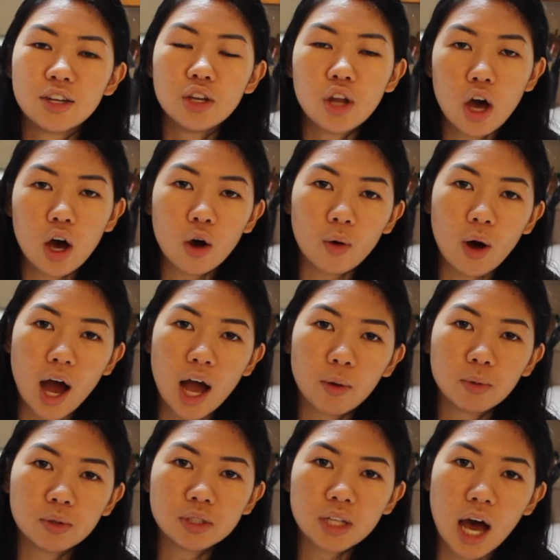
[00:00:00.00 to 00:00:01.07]
No, I
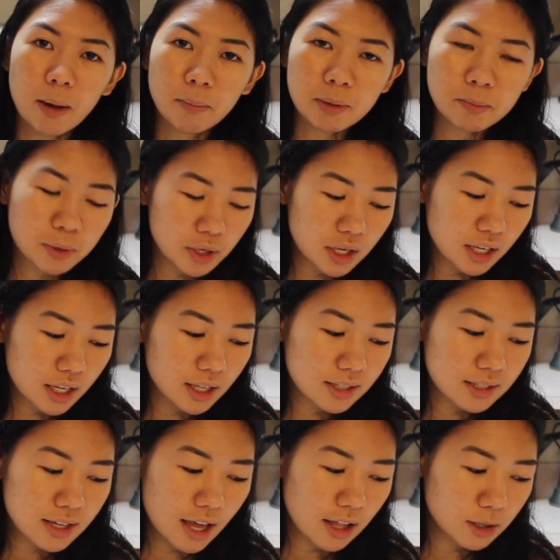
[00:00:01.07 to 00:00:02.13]
will not be putting in
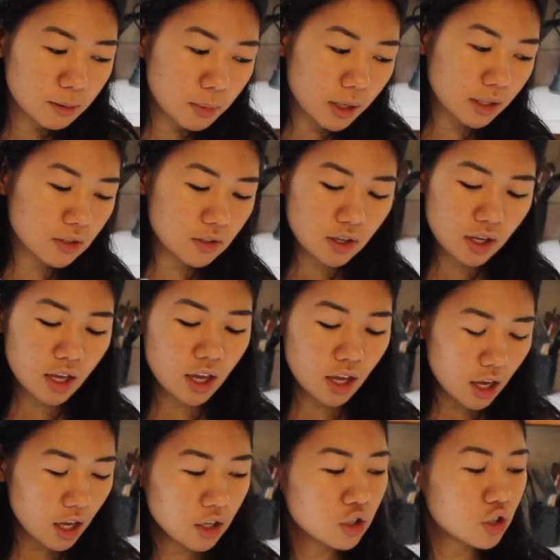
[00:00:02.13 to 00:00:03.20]
salad mix
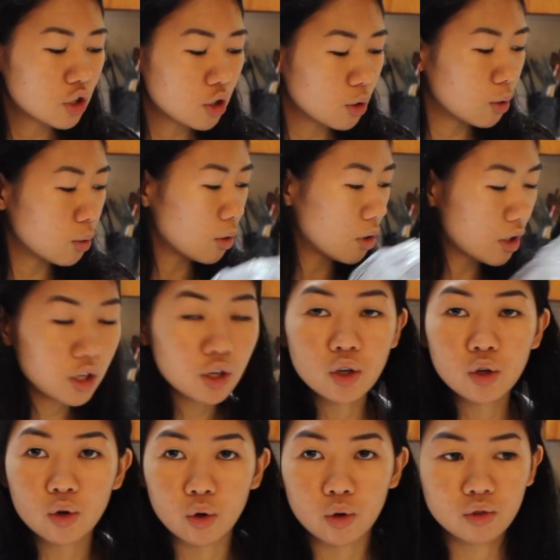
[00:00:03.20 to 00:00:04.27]
into the
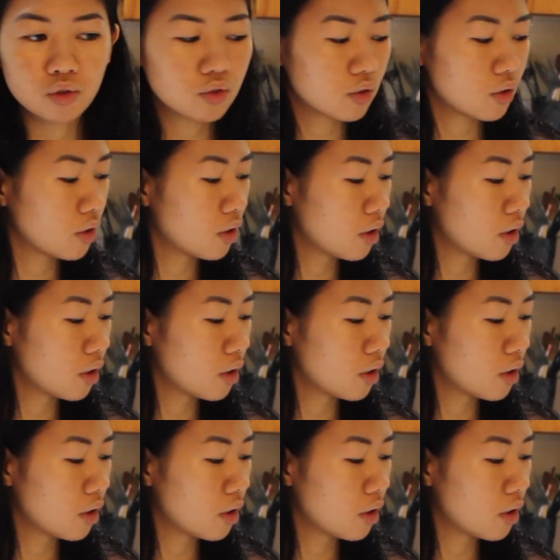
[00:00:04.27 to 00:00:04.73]
noodles,